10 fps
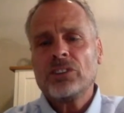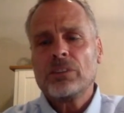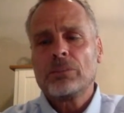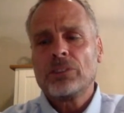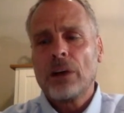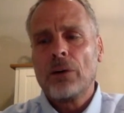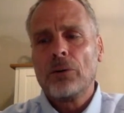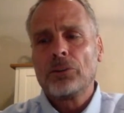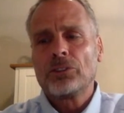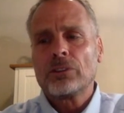
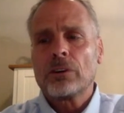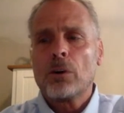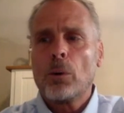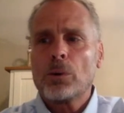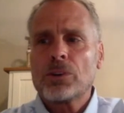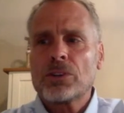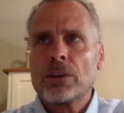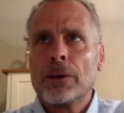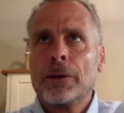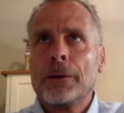themselves, of course,
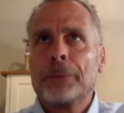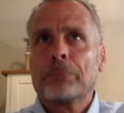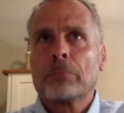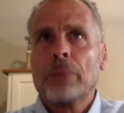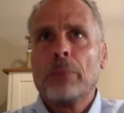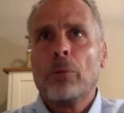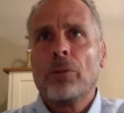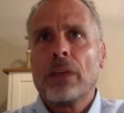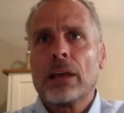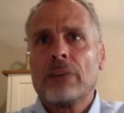people
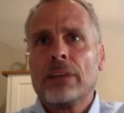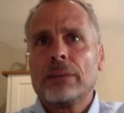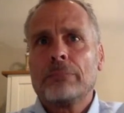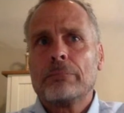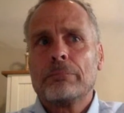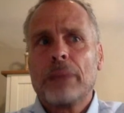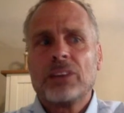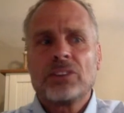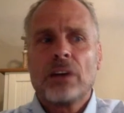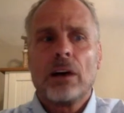think of it
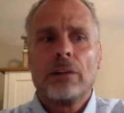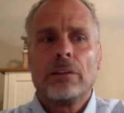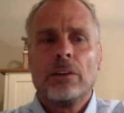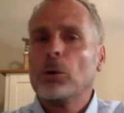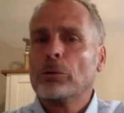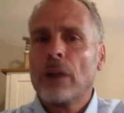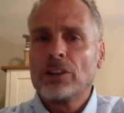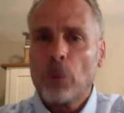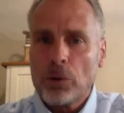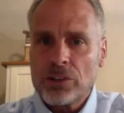based on the old
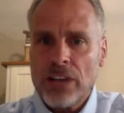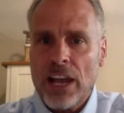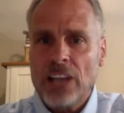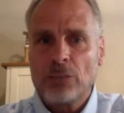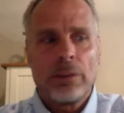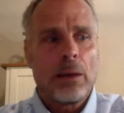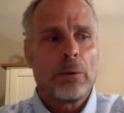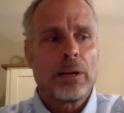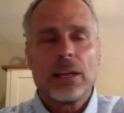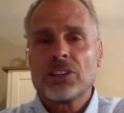racehorse days when they were
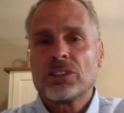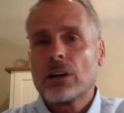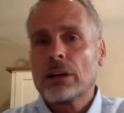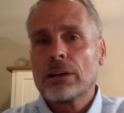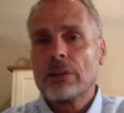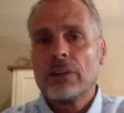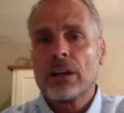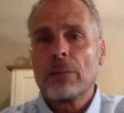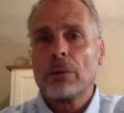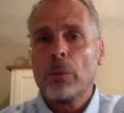getting stuck every
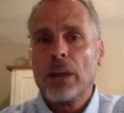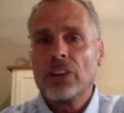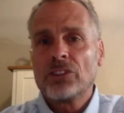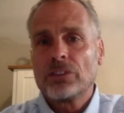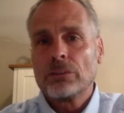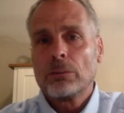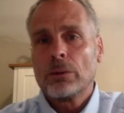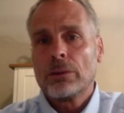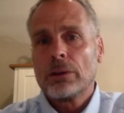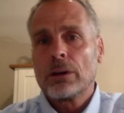couple of weeks
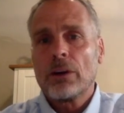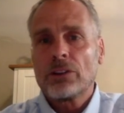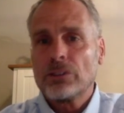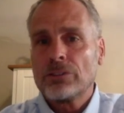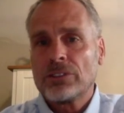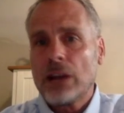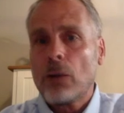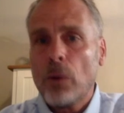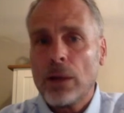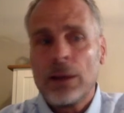with an aggressive
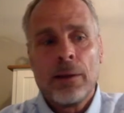steroid.